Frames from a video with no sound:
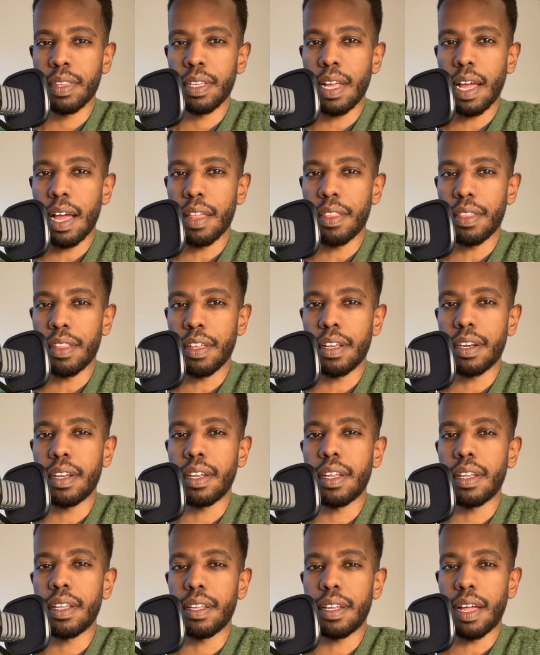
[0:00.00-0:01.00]
and
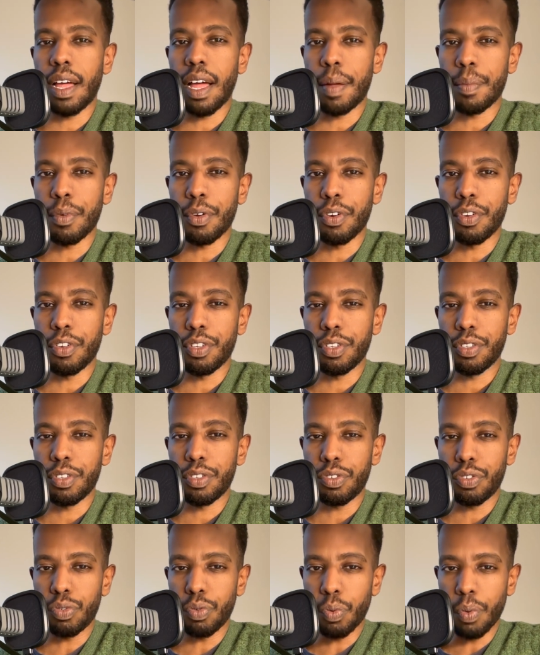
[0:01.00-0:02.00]
then I'm going
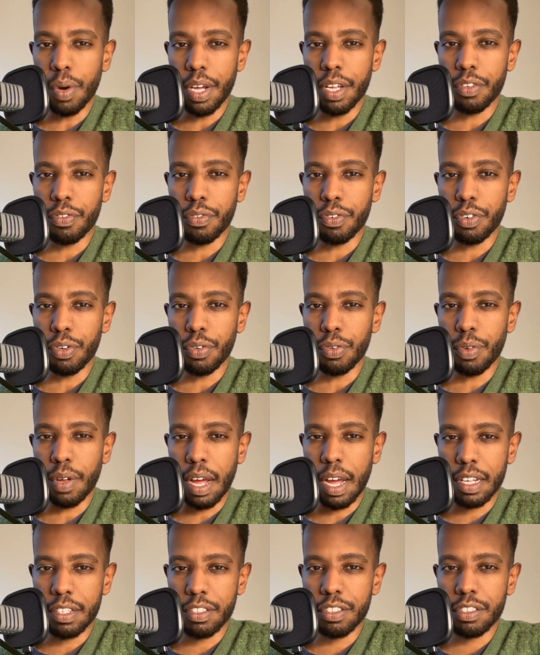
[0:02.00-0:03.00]
to wait for you to
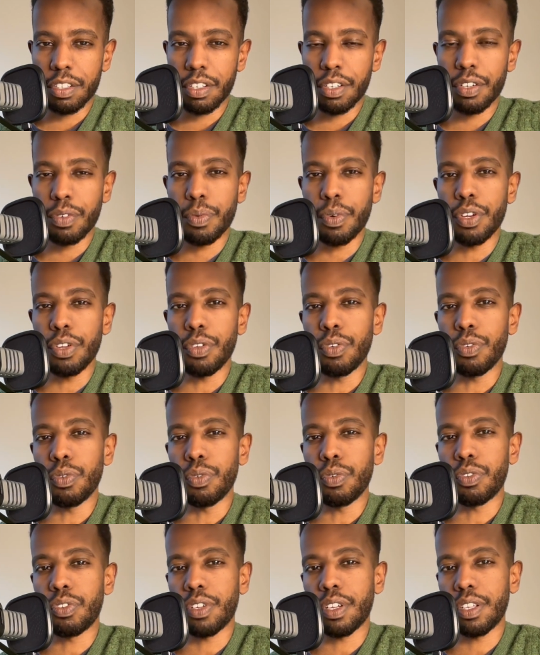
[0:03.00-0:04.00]
answer. When
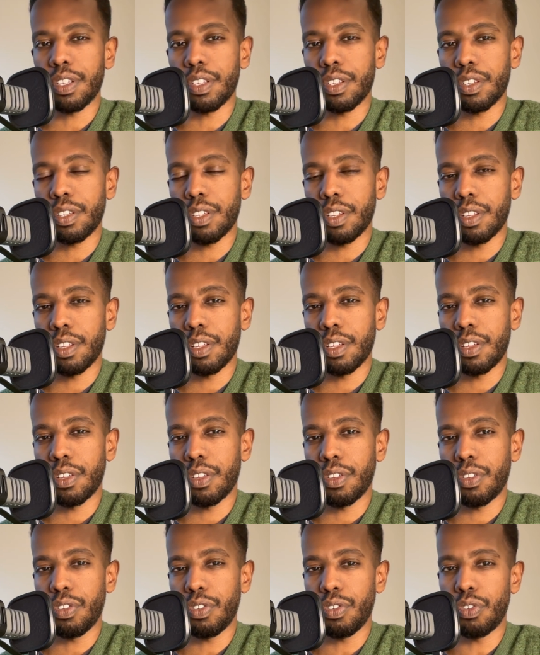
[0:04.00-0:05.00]
you send
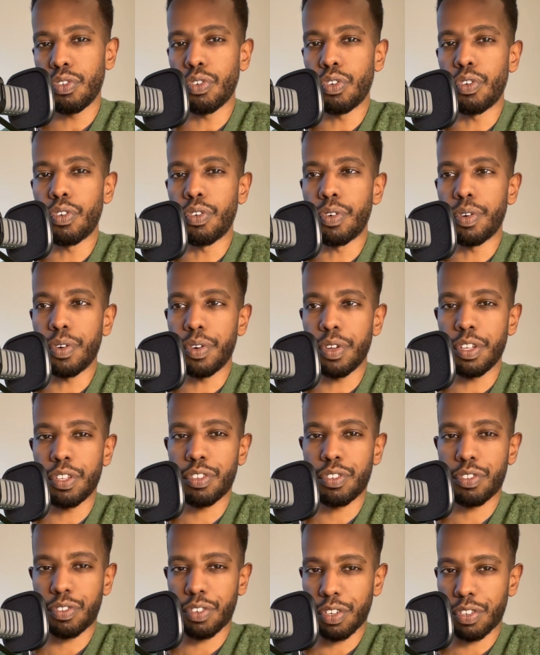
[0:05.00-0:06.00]
your
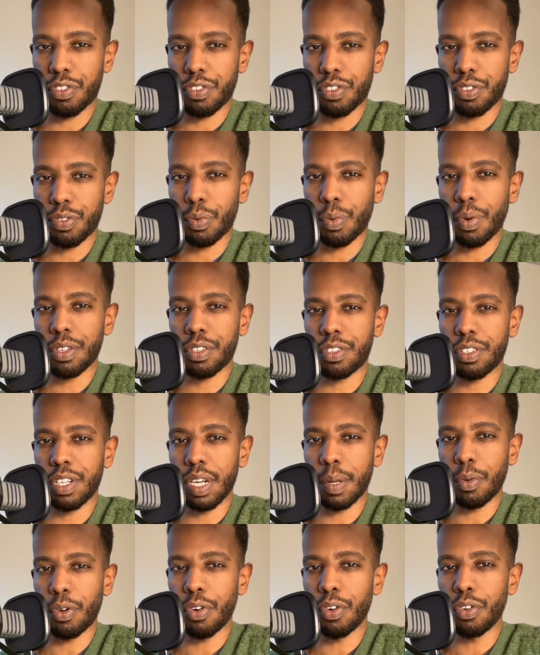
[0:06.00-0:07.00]
restructured question,
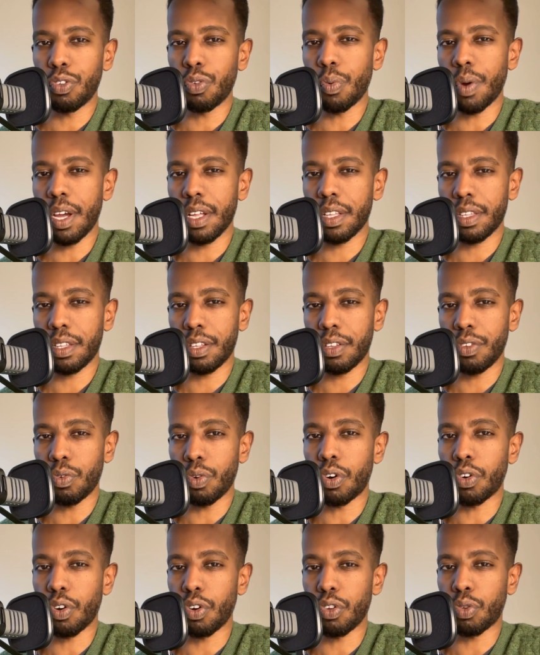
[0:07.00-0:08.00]
I'm going to wait. You
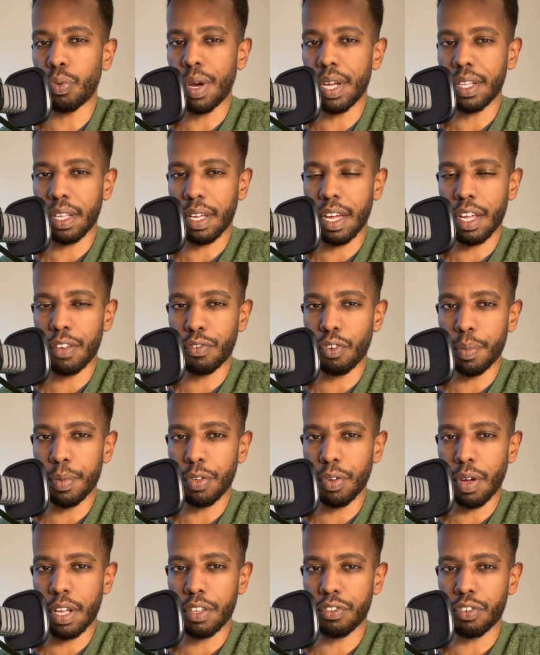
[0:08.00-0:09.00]
are going to wait again for me
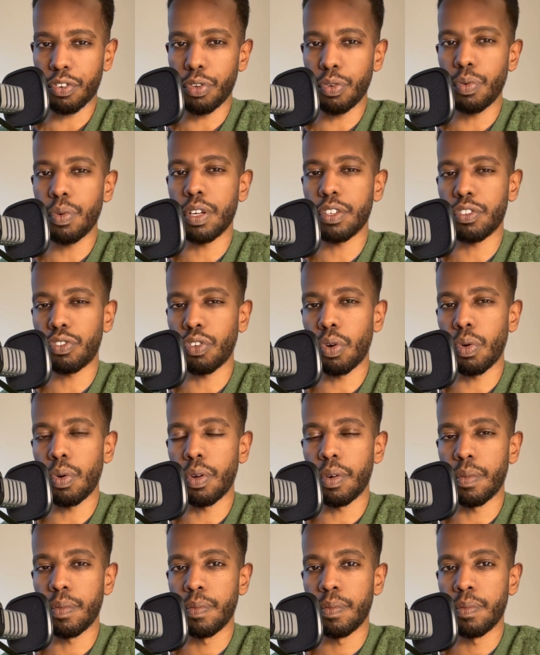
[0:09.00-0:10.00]
to answer you, and so
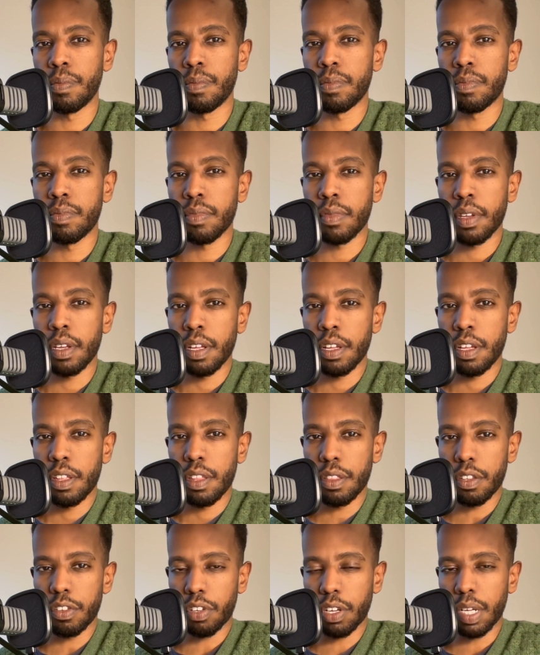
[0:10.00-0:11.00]
on.
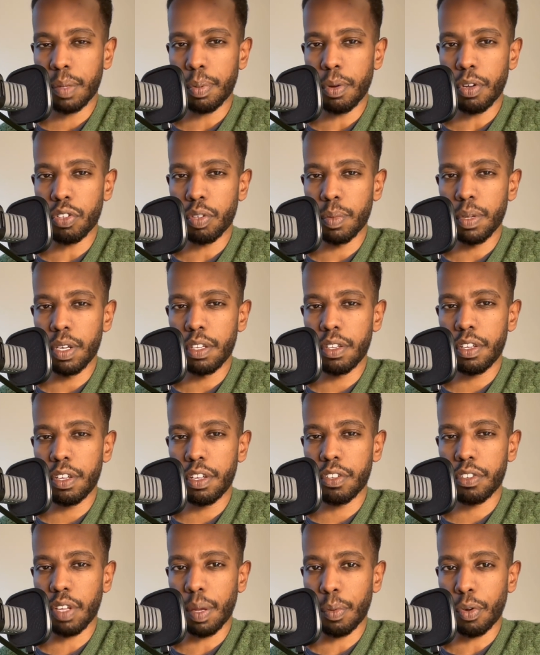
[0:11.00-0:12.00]
The second possibility
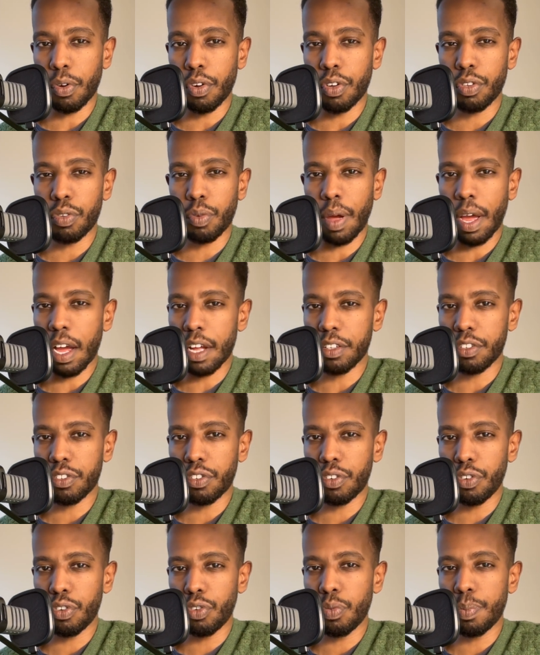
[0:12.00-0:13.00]
is I'm going to
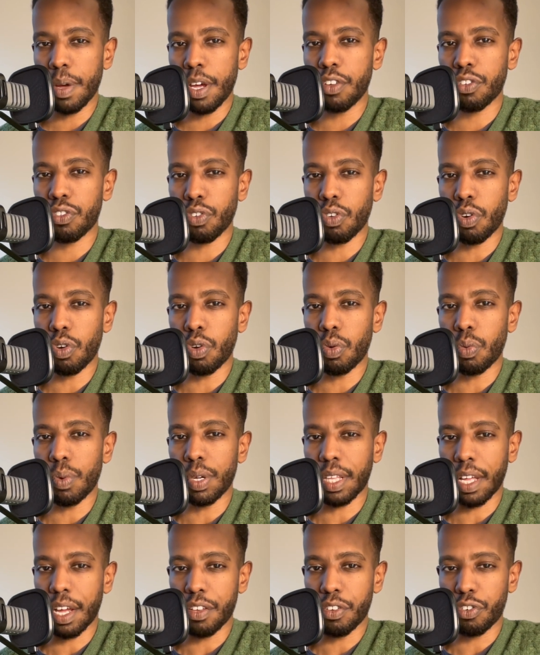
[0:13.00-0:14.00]
answer you based on
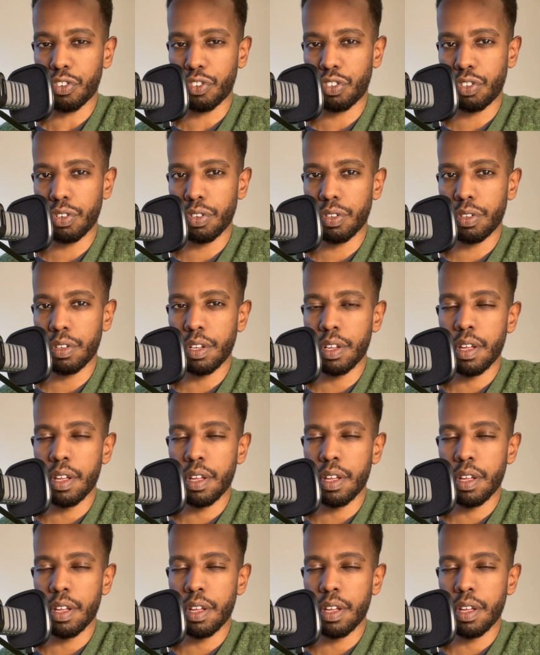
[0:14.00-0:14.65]
what I understood,